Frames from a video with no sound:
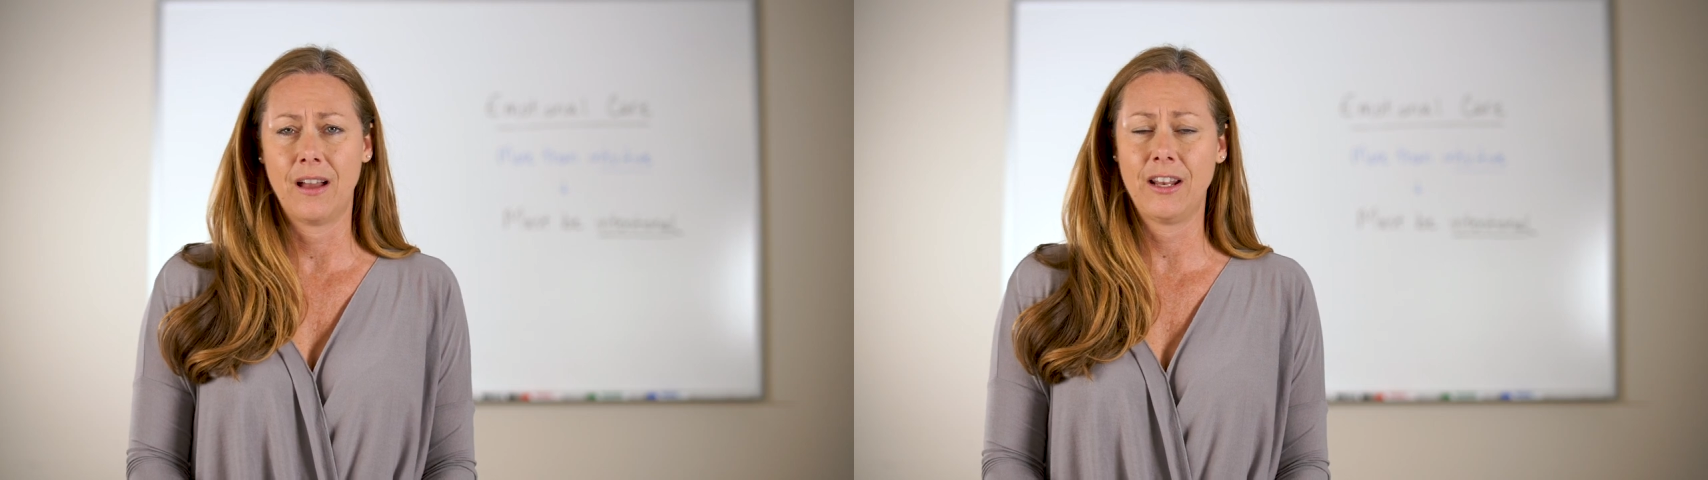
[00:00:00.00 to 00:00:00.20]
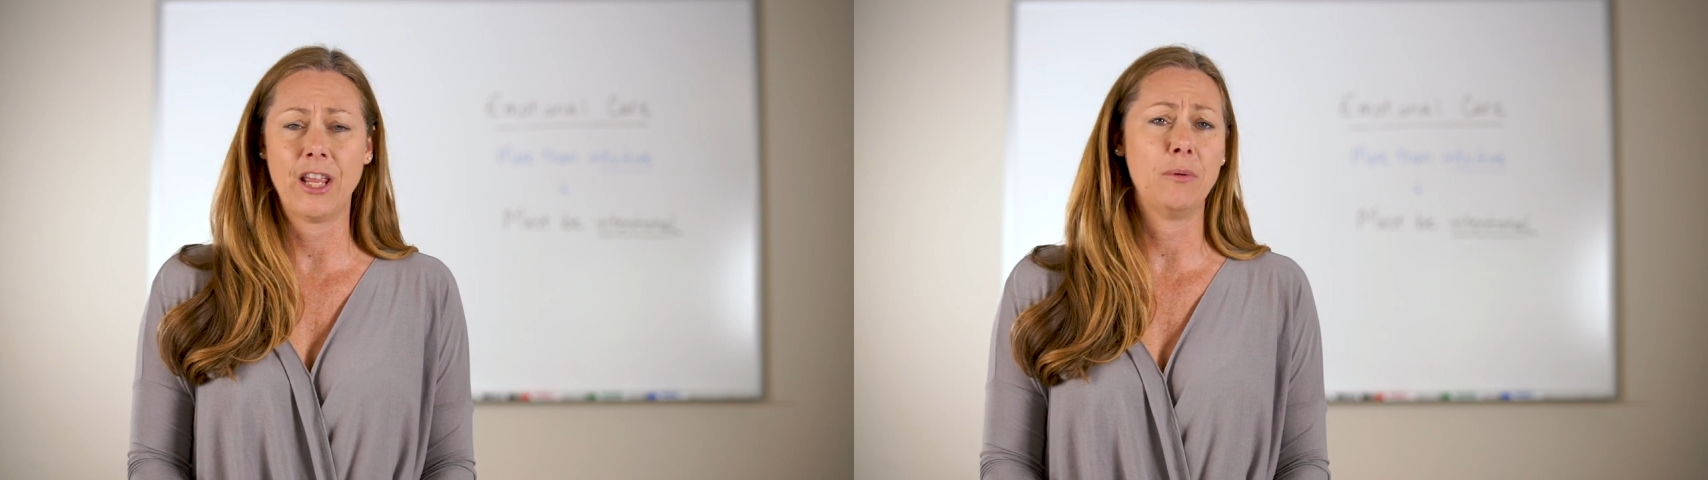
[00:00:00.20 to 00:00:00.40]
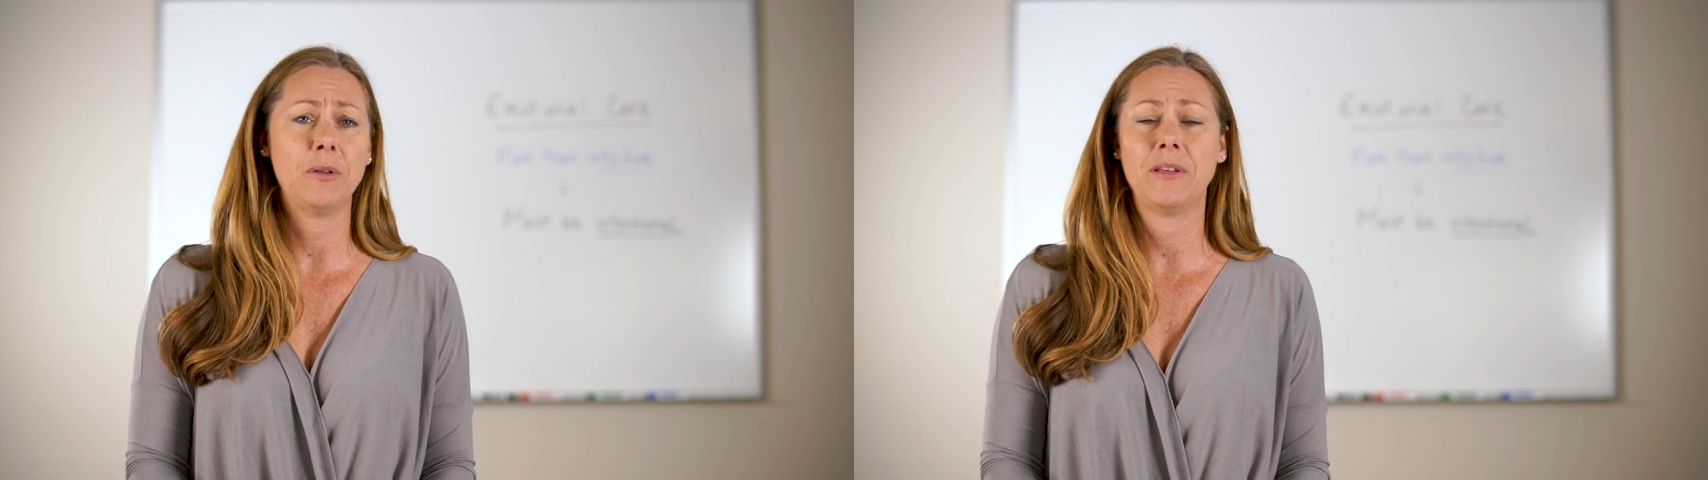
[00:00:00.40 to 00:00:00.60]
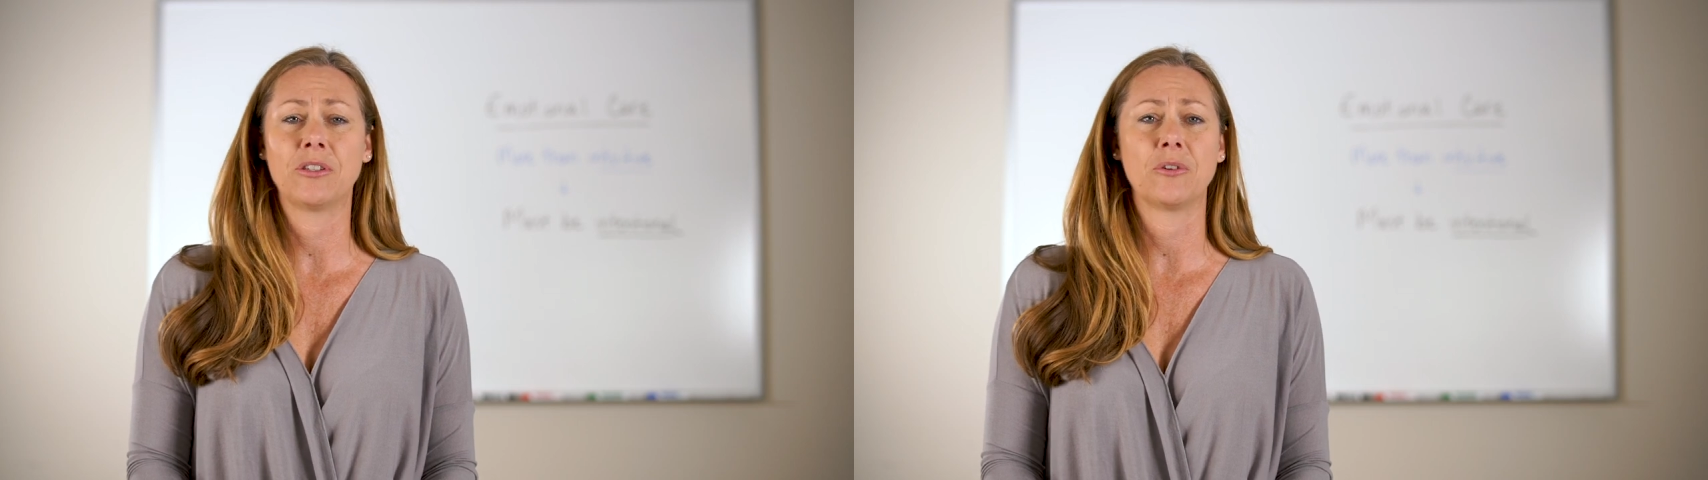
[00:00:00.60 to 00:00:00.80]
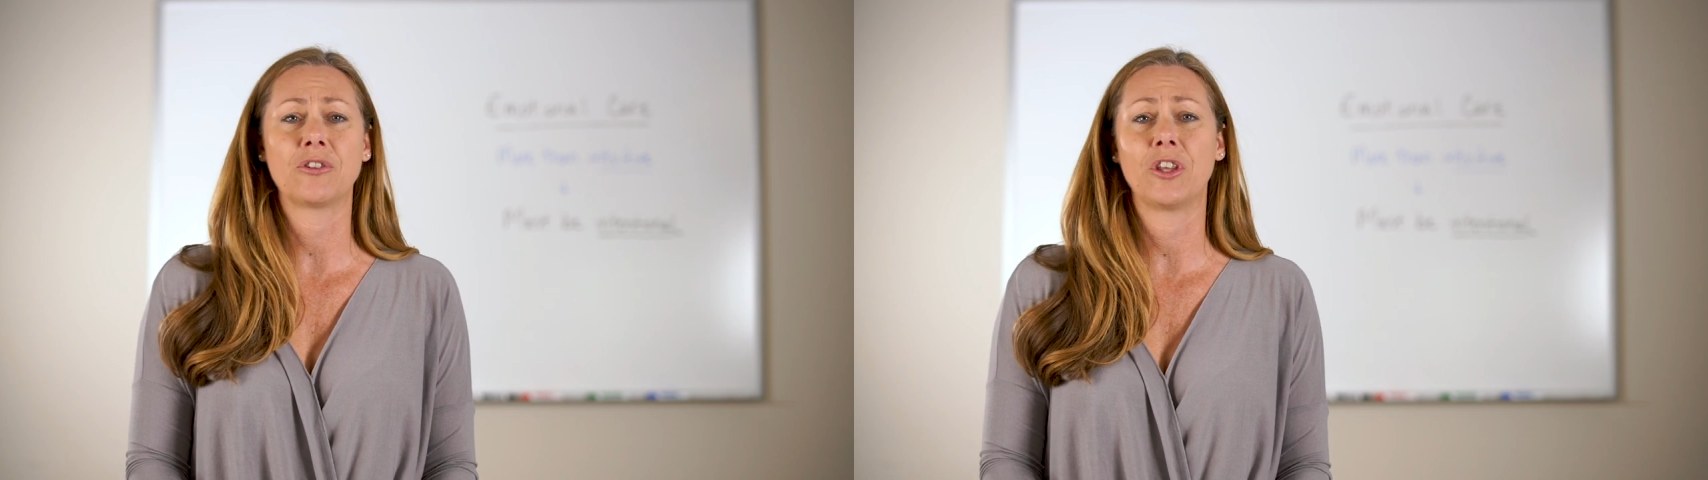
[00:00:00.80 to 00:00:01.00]
unable to be
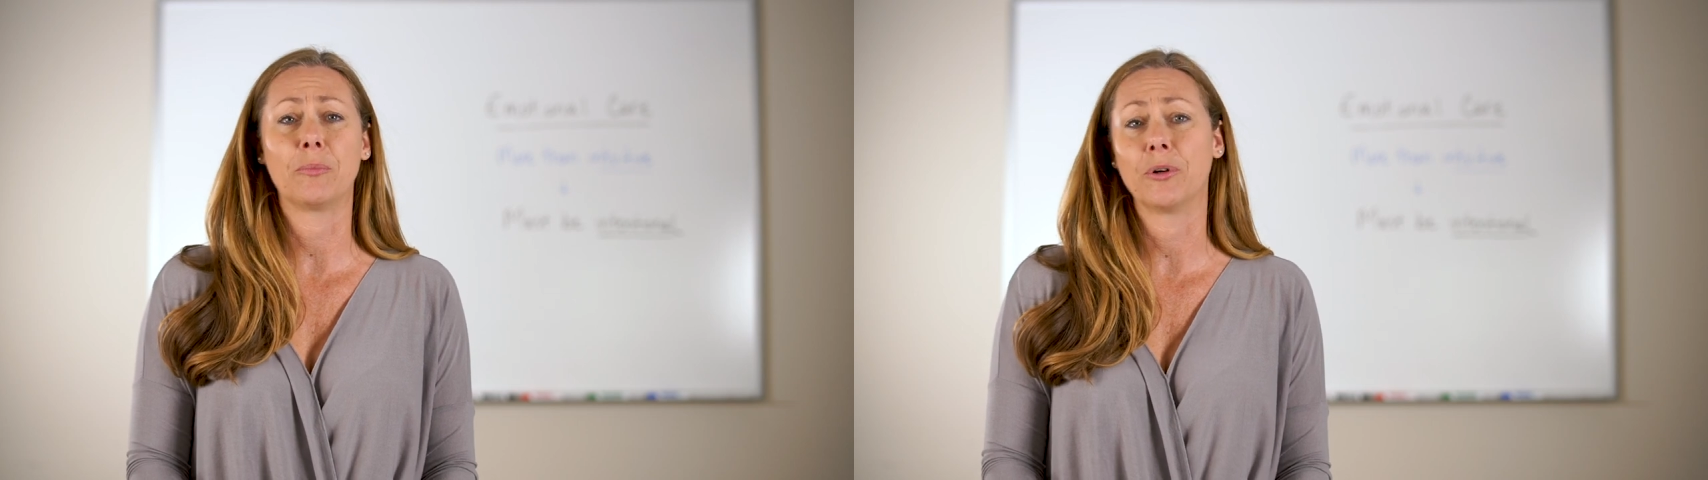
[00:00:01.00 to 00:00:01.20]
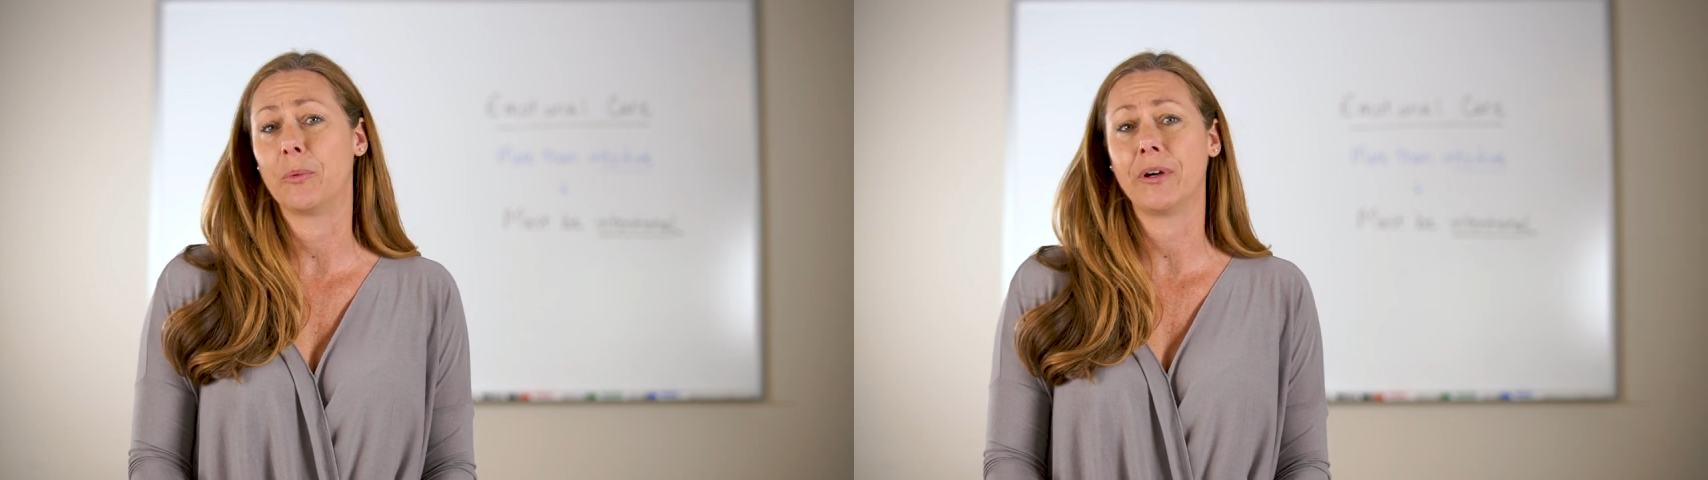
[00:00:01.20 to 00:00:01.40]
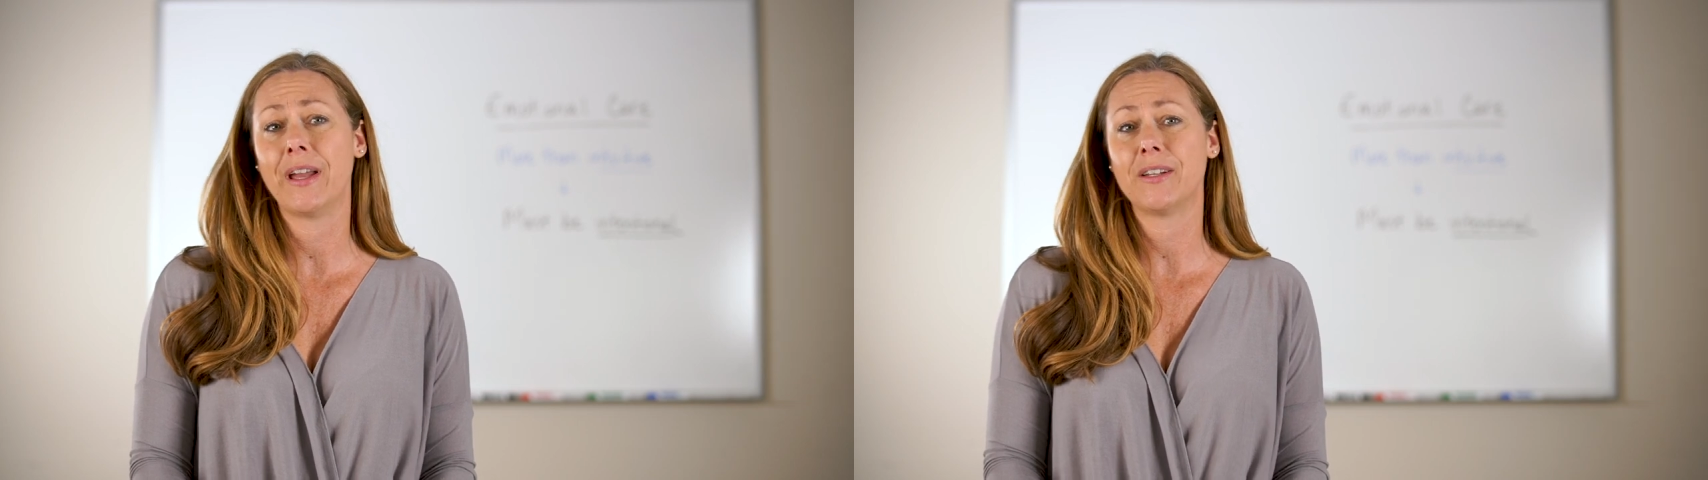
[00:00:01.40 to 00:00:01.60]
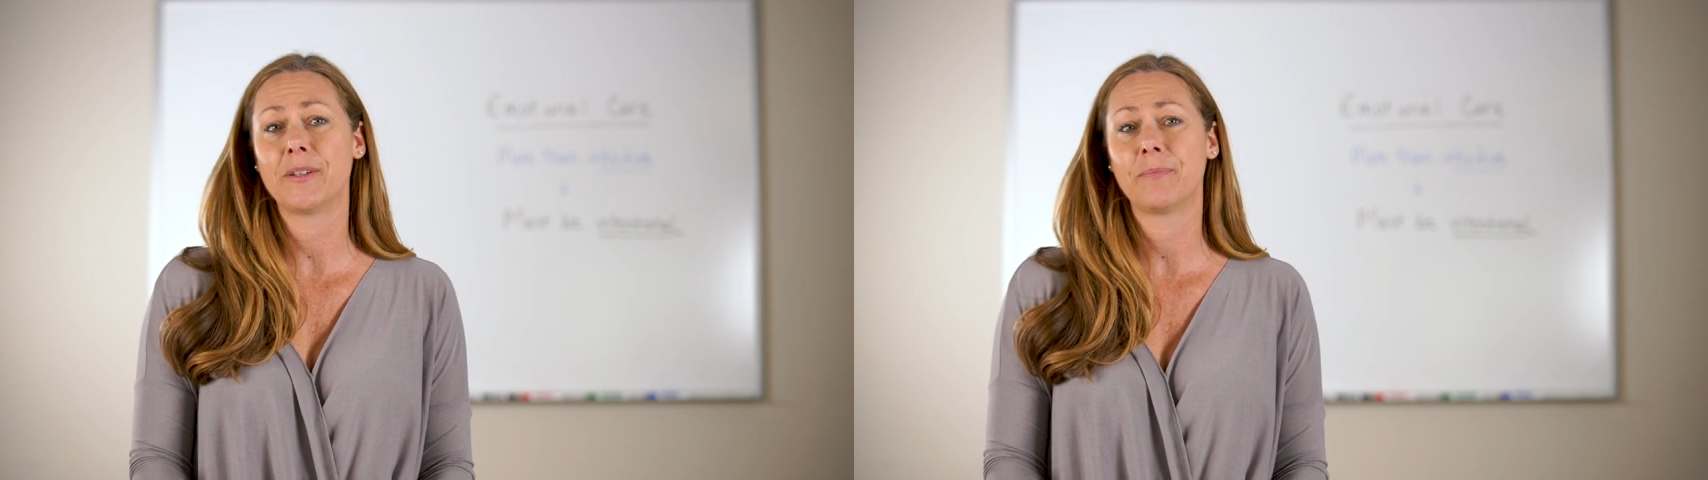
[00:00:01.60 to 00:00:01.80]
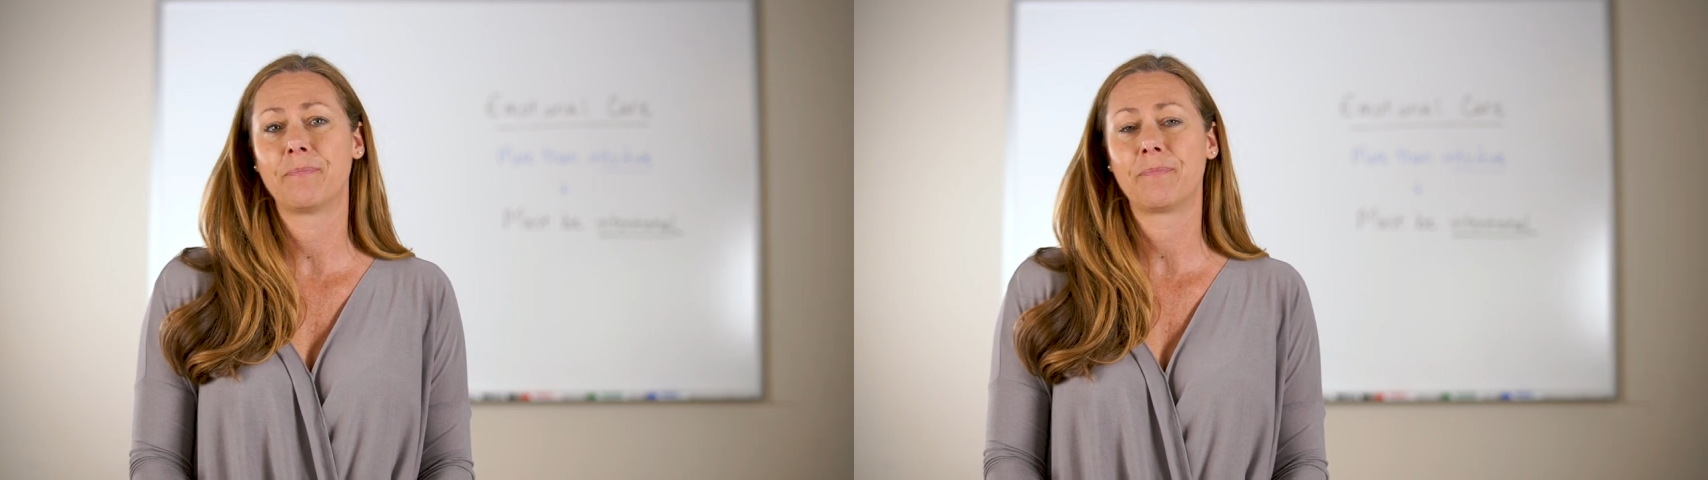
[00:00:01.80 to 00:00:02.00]
socially appropriate.